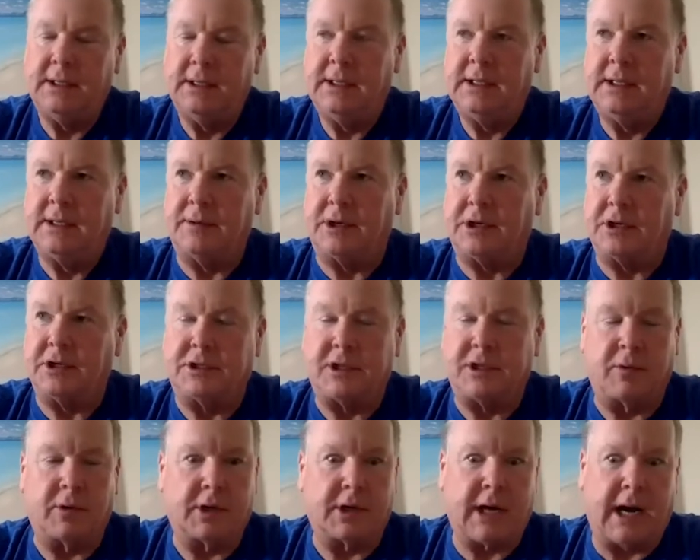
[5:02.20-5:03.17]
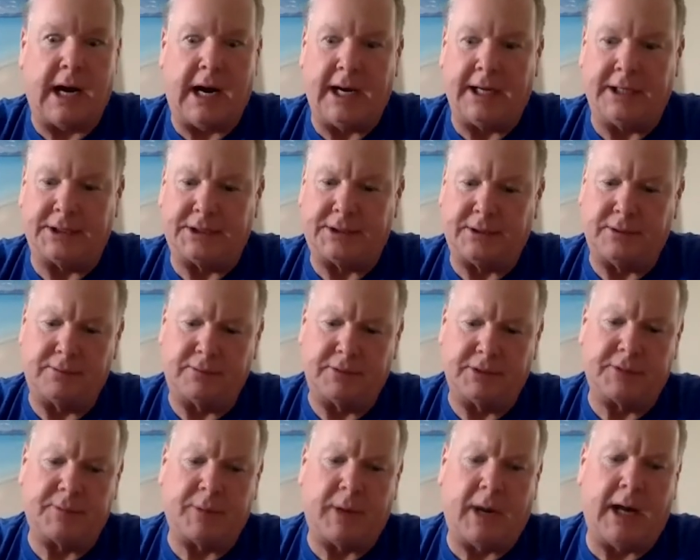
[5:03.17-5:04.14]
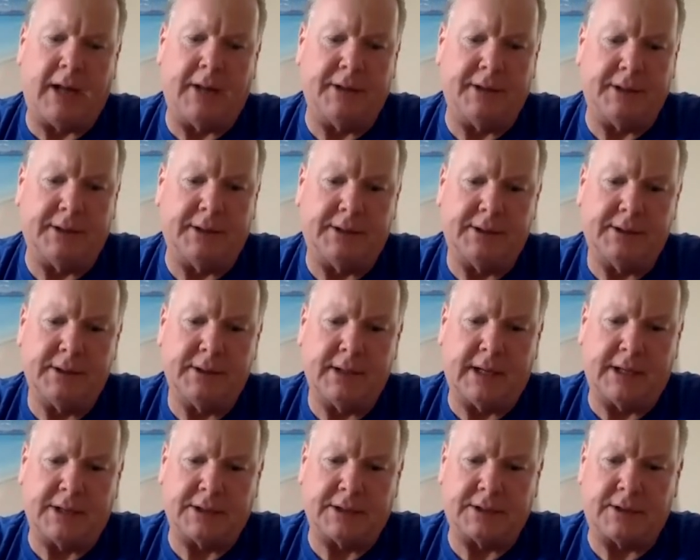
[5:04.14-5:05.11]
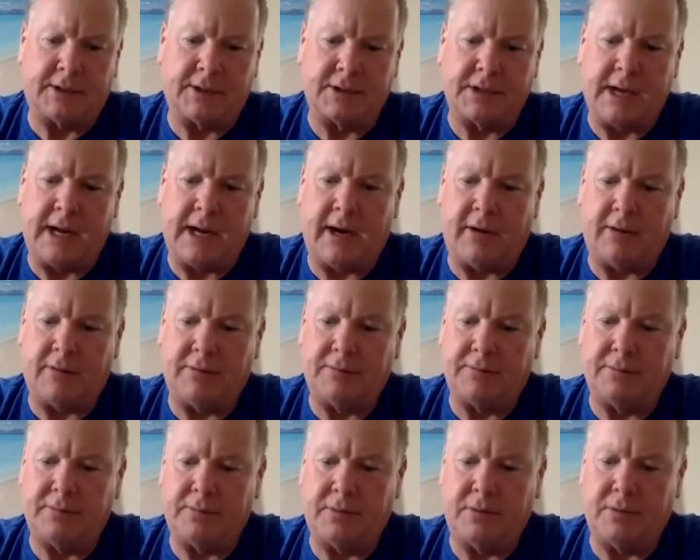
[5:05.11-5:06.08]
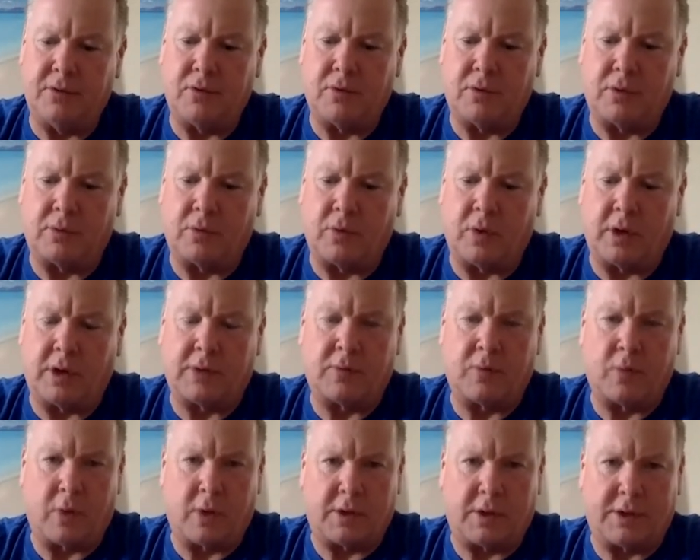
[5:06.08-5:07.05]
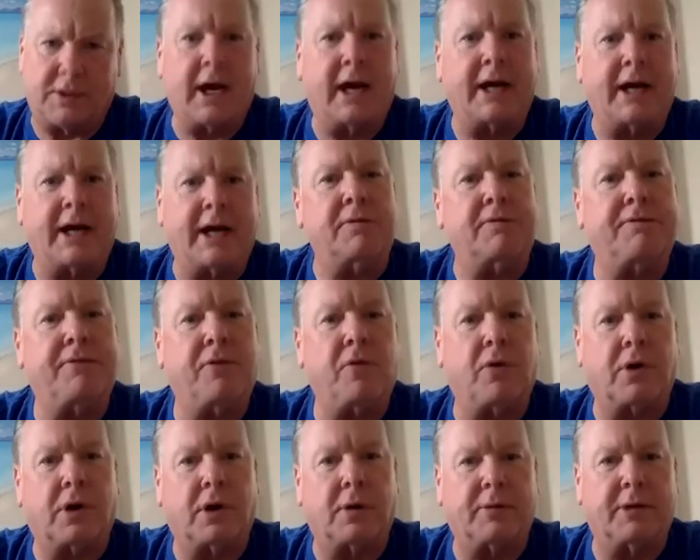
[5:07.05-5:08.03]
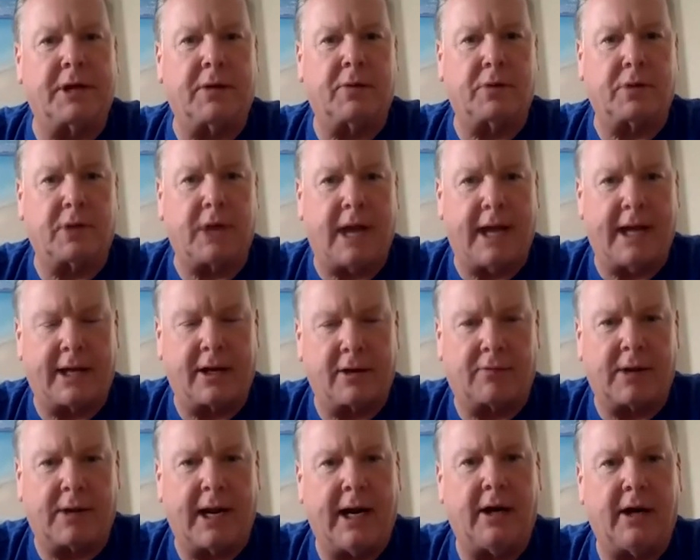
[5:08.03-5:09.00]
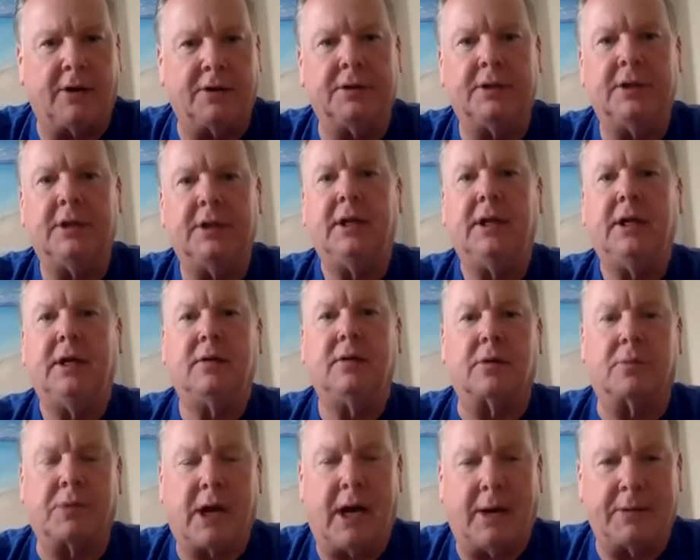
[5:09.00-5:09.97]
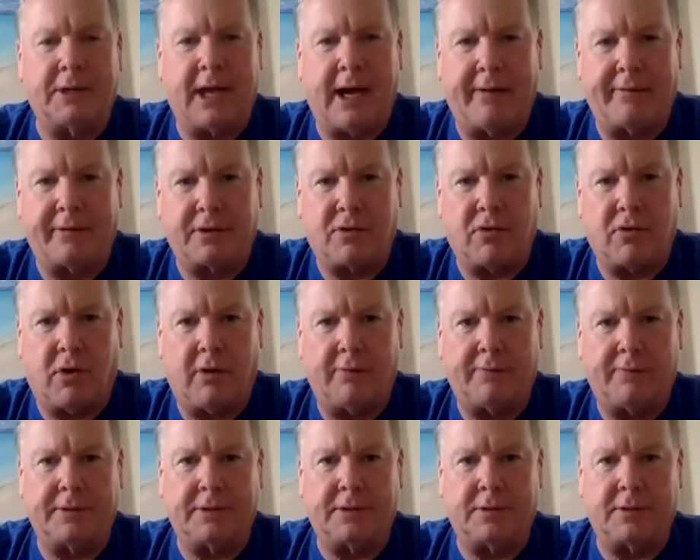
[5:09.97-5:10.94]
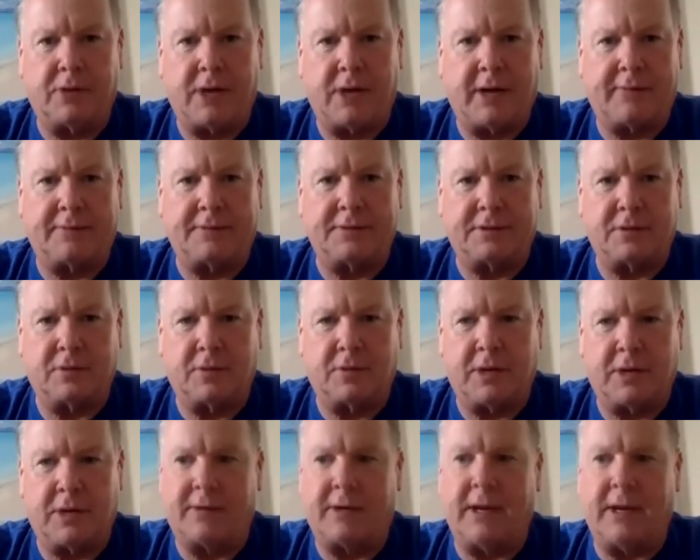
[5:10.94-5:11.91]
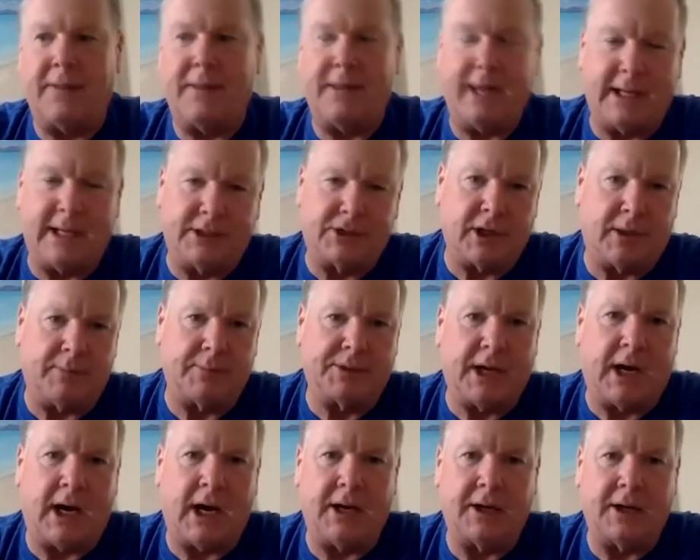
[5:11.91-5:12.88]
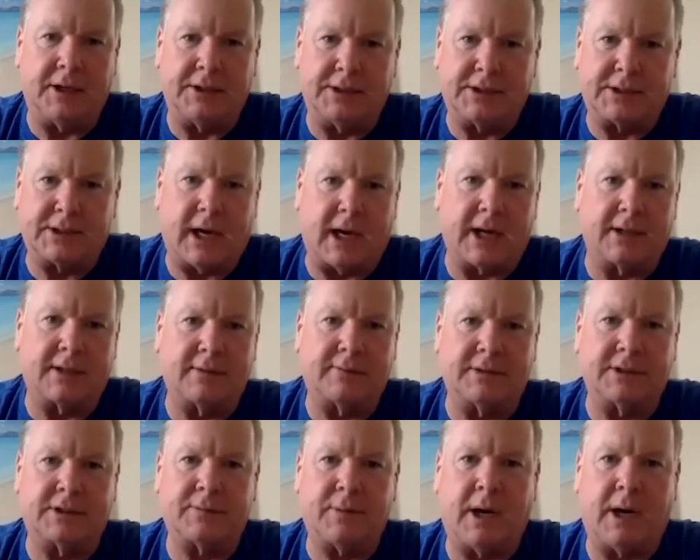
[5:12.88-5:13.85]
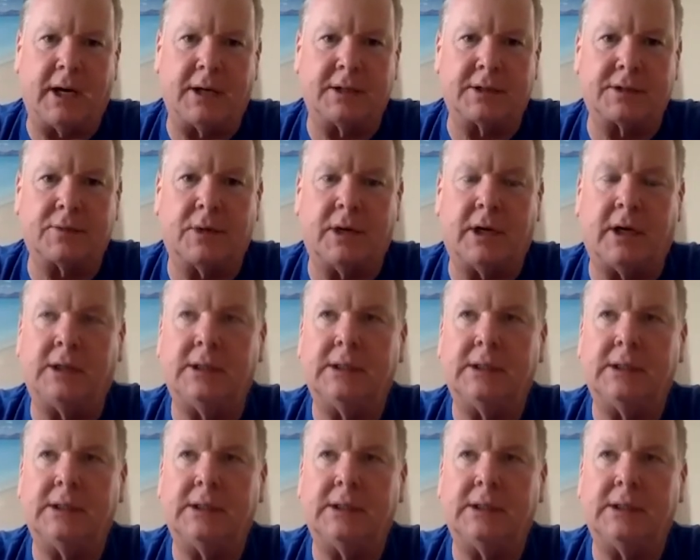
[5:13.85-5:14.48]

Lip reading: because there were guys who responded, as it turned out, who were worked the night before, but were hanging around were probably having coffee or breakfast or whatever, and they jumped on and decided to respond as well.